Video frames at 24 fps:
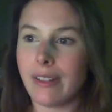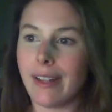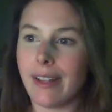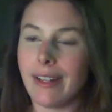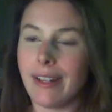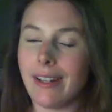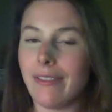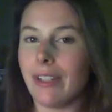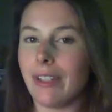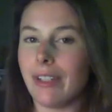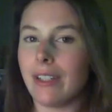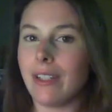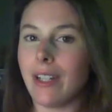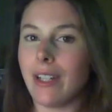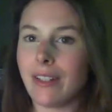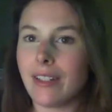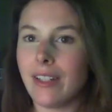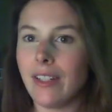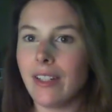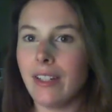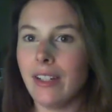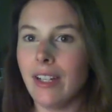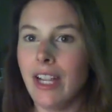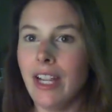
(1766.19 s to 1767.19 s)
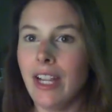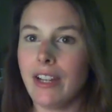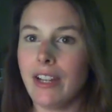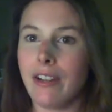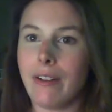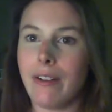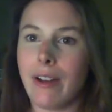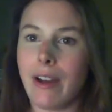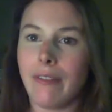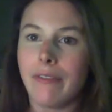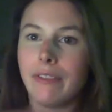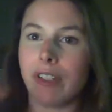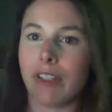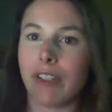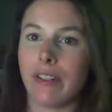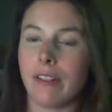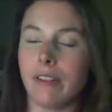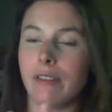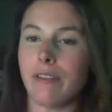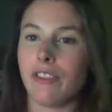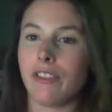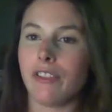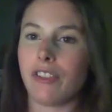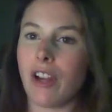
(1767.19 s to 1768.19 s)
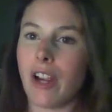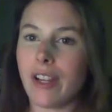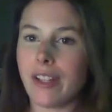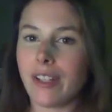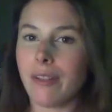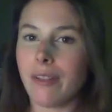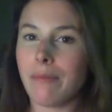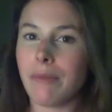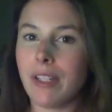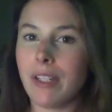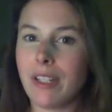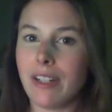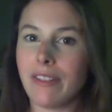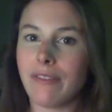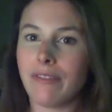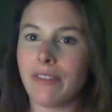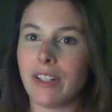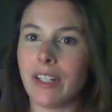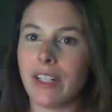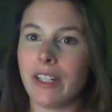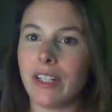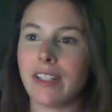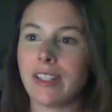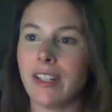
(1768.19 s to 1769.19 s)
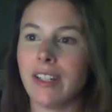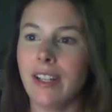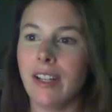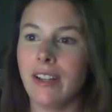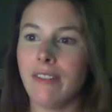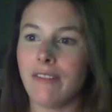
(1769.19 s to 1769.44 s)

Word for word: And if it doesn't, you have to try something different